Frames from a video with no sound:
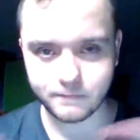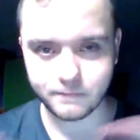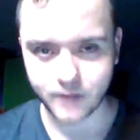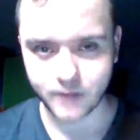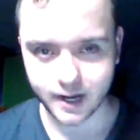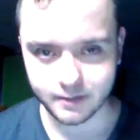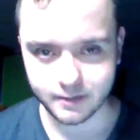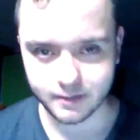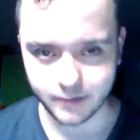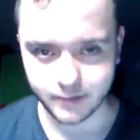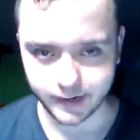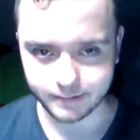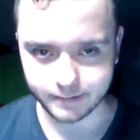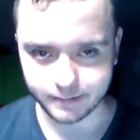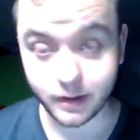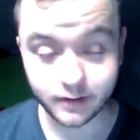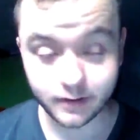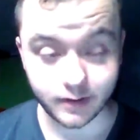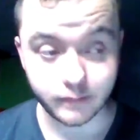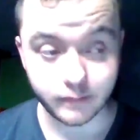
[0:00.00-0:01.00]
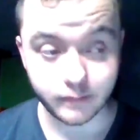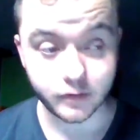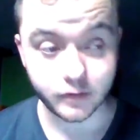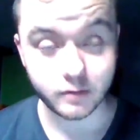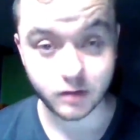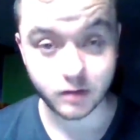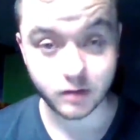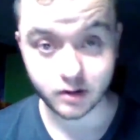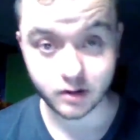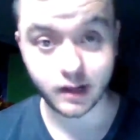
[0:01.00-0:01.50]
Find Me, because that
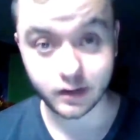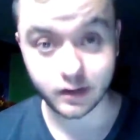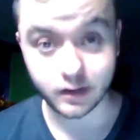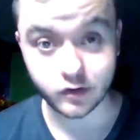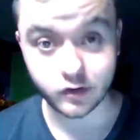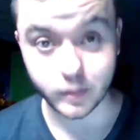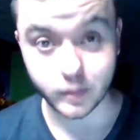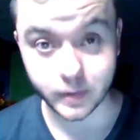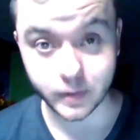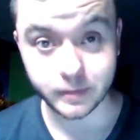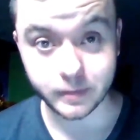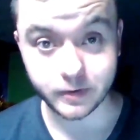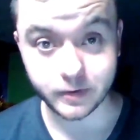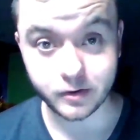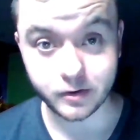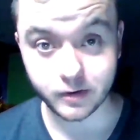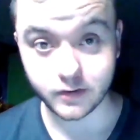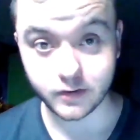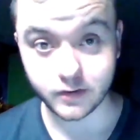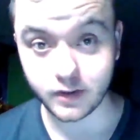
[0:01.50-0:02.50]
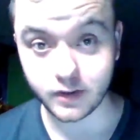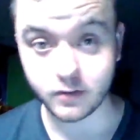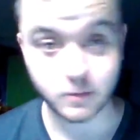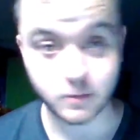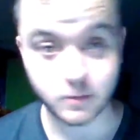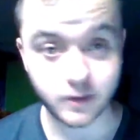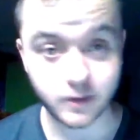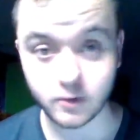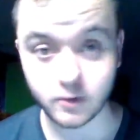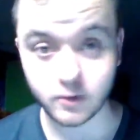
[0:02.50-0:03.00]
film literally has no purpose to exist
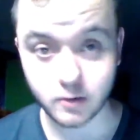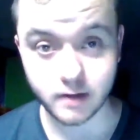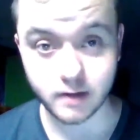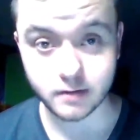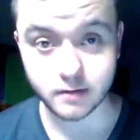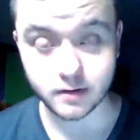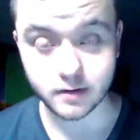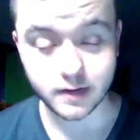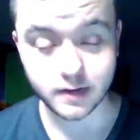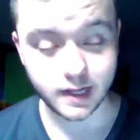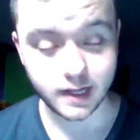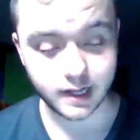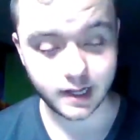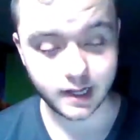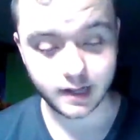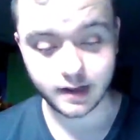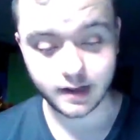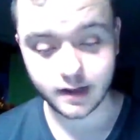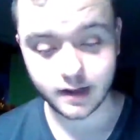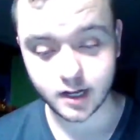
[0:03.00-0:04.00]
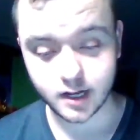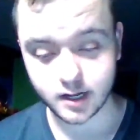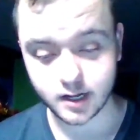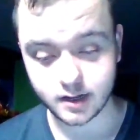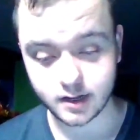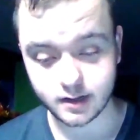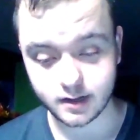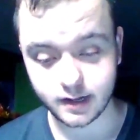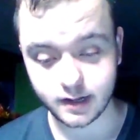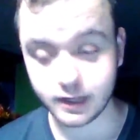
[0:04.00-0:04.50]
whatsoever.
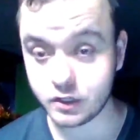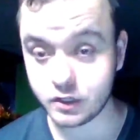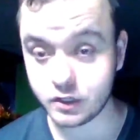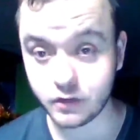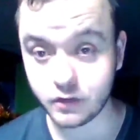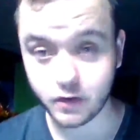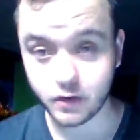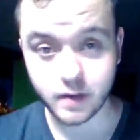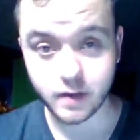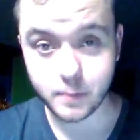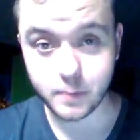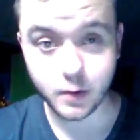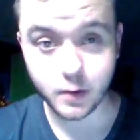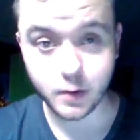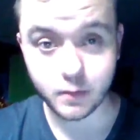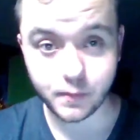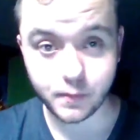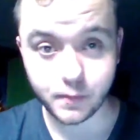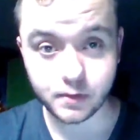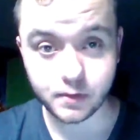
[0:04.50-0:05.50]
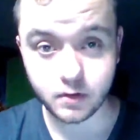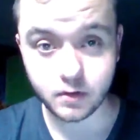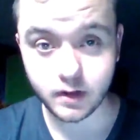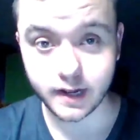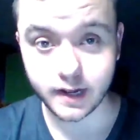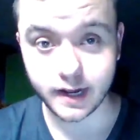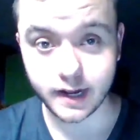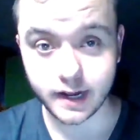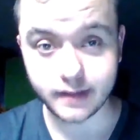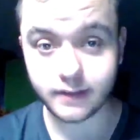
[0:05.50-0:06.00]
It's just very beautiful to
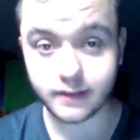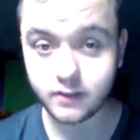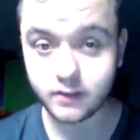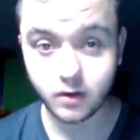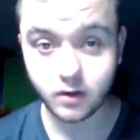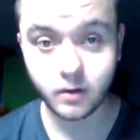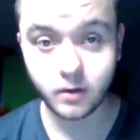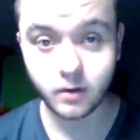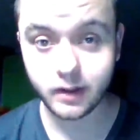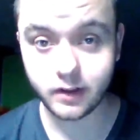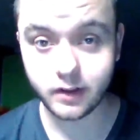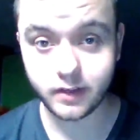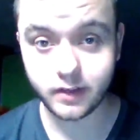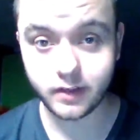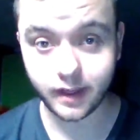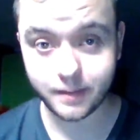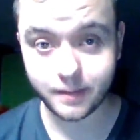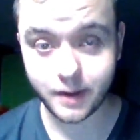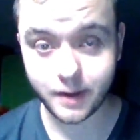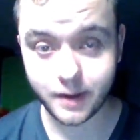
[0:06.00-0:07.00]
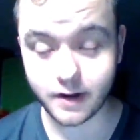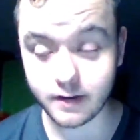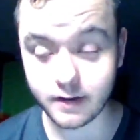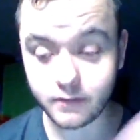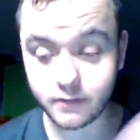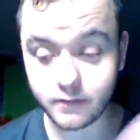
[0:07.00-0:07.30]
look at. That's the only good thing about it.